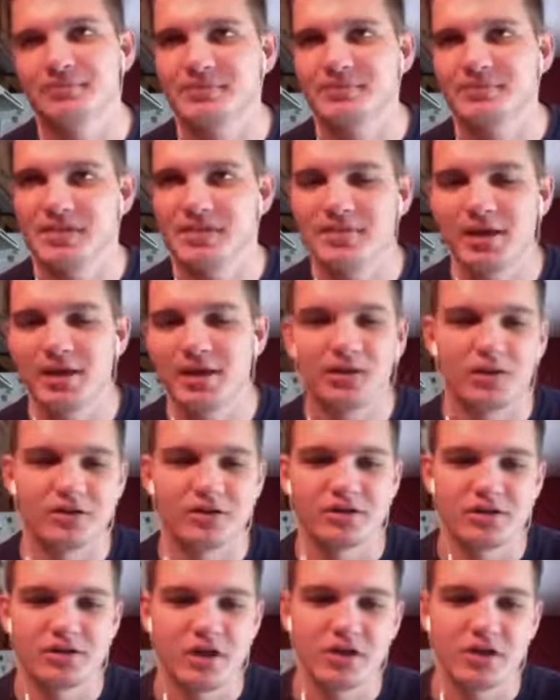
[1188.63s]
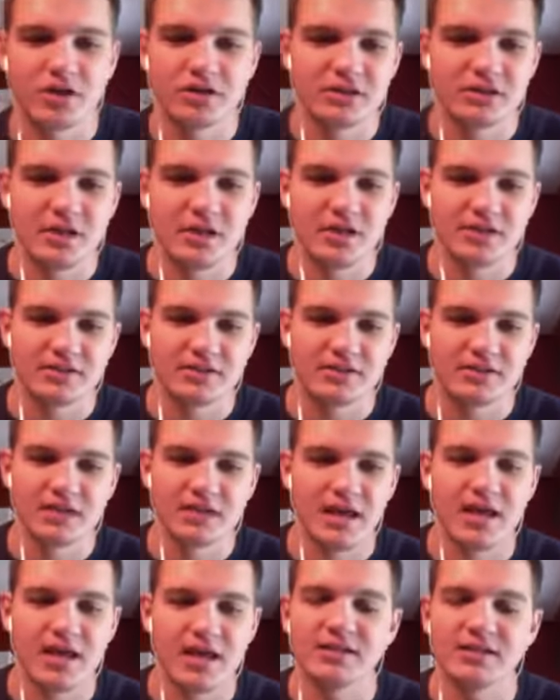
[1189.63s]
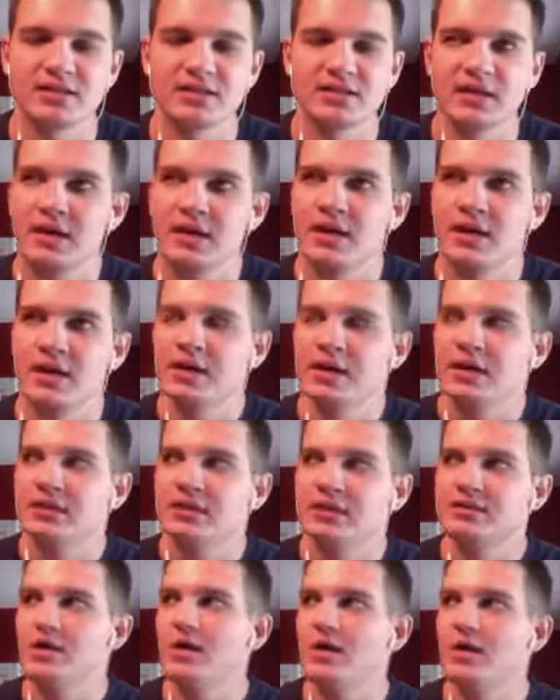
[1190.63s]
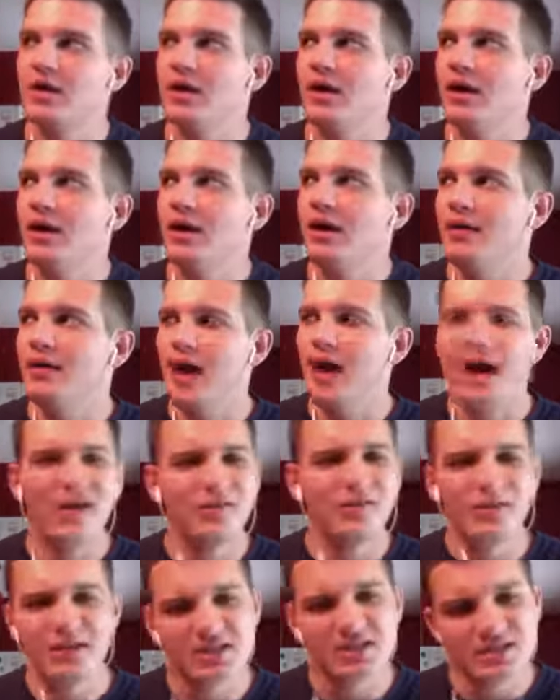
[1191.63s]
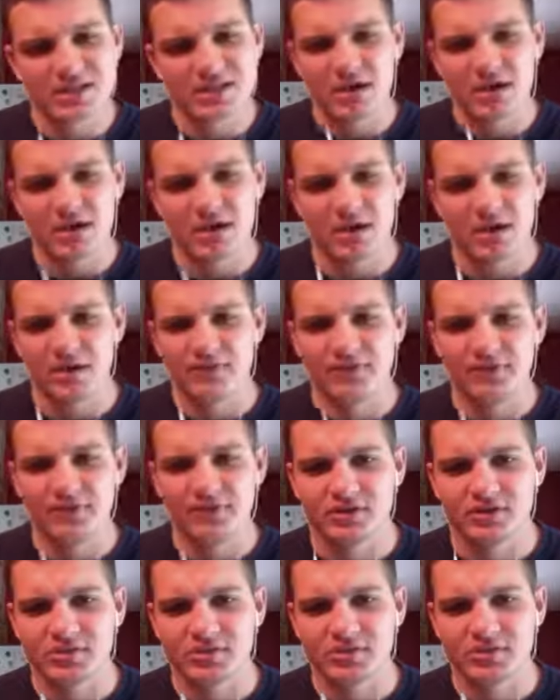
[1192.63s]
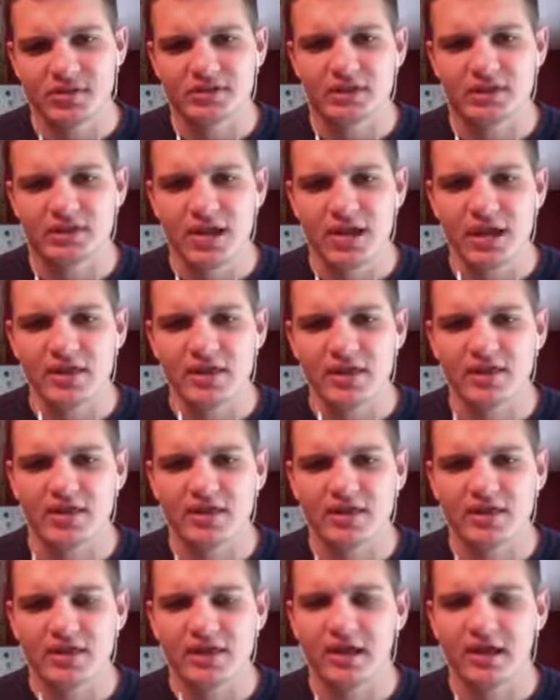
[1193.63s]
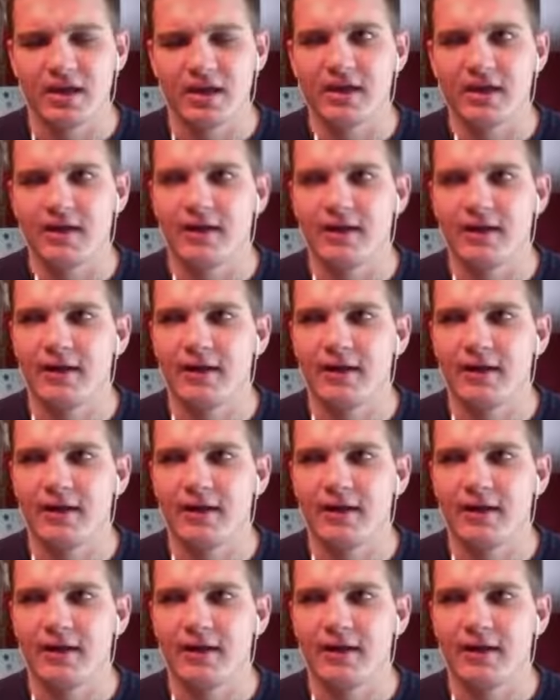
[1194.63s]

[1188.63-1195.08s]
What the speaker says: semi-large charges on his case. So I don't think it's going to hurt on the field too much. I think that